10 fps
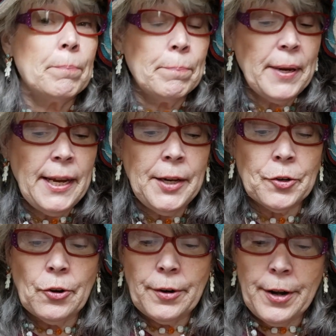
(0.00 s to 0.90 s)

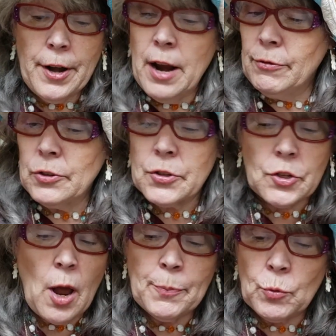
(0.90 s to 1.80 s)
Peter never
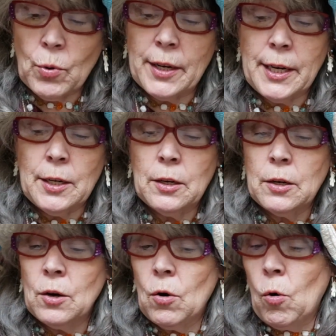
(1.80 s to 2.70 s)
stopped running
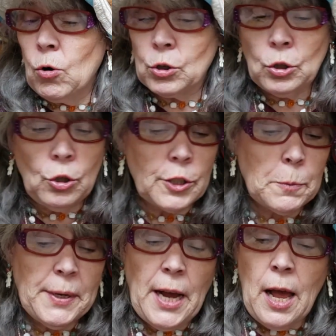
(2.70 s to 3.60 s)
or looked
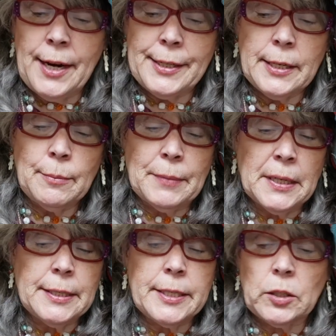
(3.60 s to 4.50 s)
behind him
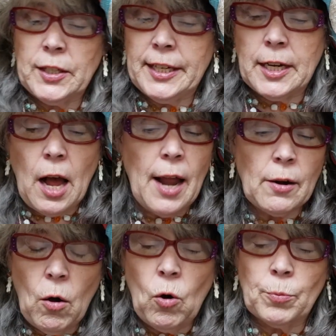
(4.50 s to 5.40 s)
till he got
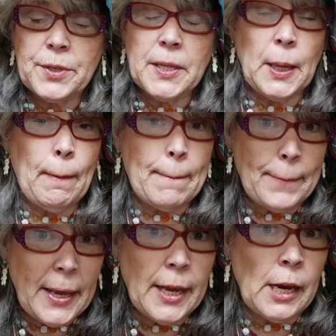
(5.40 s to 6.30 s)
home to the
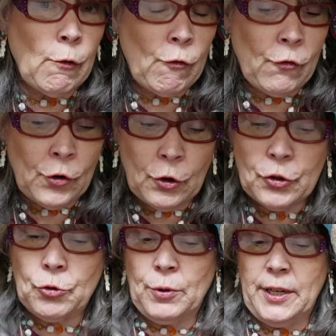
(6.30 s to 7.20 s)
big fir
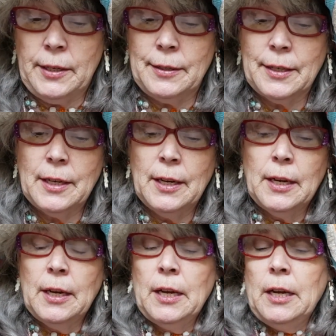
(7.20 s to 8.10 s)
tree.
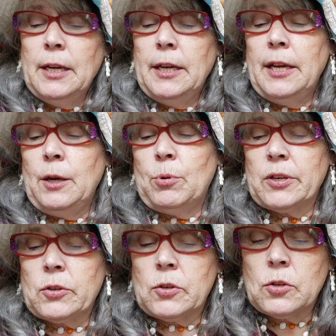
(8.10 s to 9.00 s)
He
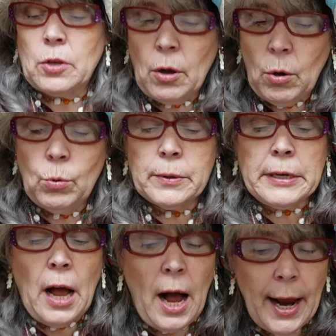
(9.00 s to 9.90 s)
was so
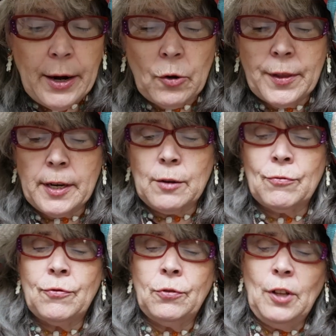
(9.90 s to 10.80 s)
tired that he
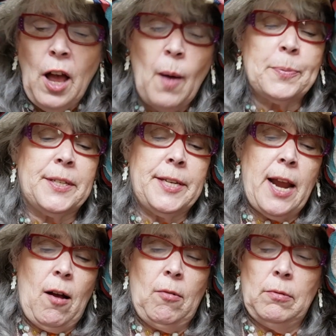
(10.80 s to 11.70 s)
flopped
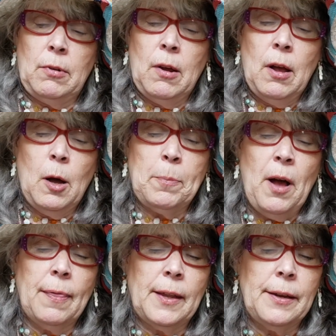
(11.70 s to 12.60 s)
down
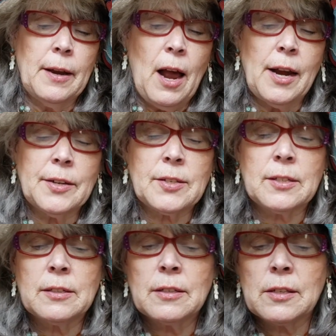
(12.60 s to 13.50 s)
upon the
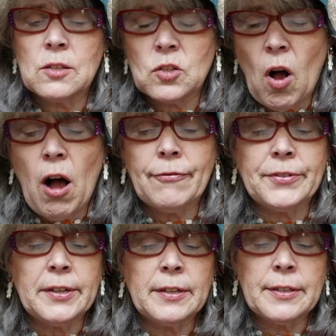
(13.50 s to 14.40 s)
nice,
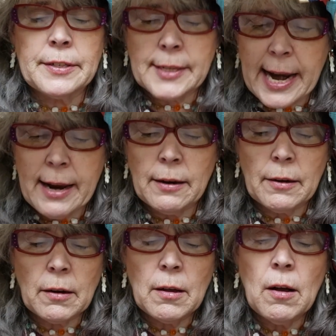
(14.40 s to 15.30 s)
soft sand
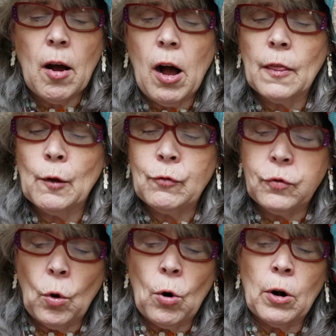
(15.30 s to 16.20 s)
on the
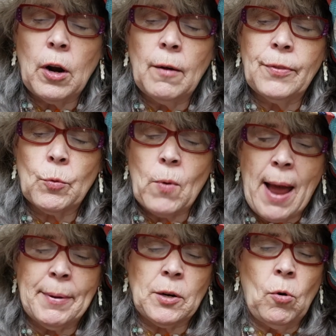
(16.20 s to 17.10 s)
floor of the
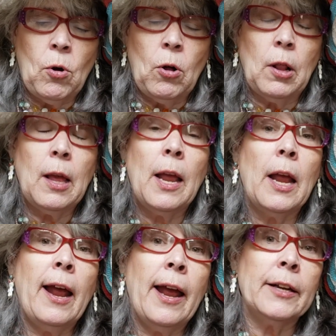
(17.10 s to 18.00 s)
rabbit hole
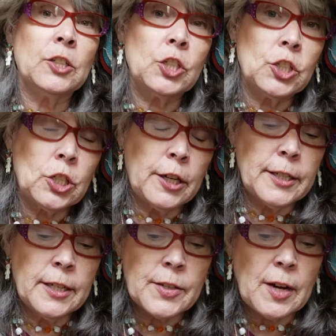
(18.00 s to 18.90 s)
and shut
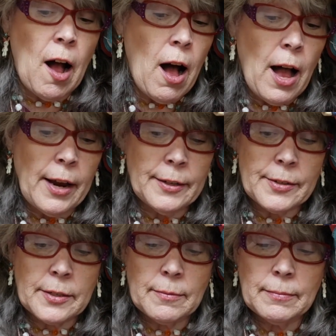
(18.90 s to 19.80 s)
his
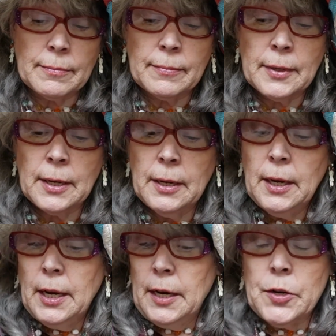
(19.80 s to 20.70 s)
eyes.
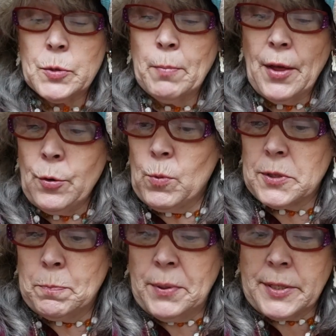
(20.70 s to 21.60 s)
His mother
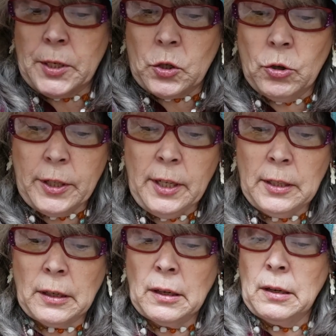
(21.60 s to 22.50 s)
was busy
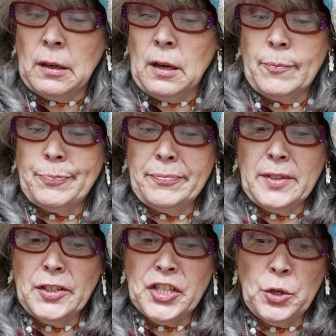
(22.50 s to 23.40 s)
cooking.
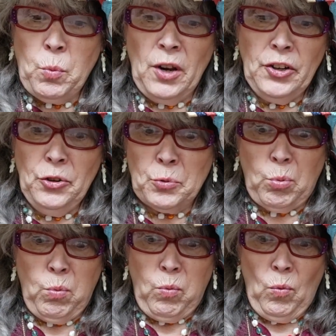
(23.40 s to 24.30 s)
She wondered
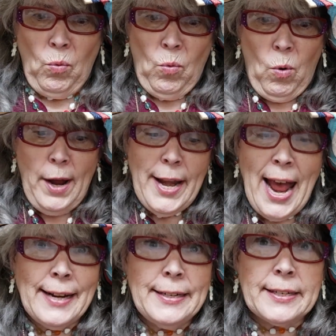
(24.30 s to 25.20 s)
what
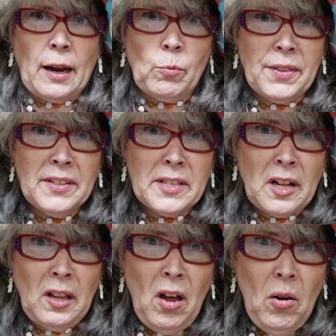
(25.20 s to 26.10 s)
had he done with his
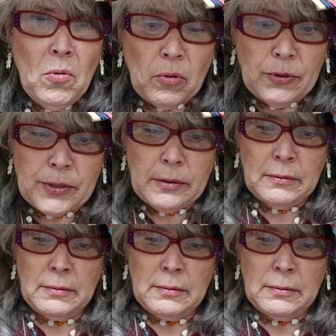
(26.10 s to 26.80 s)
clothes.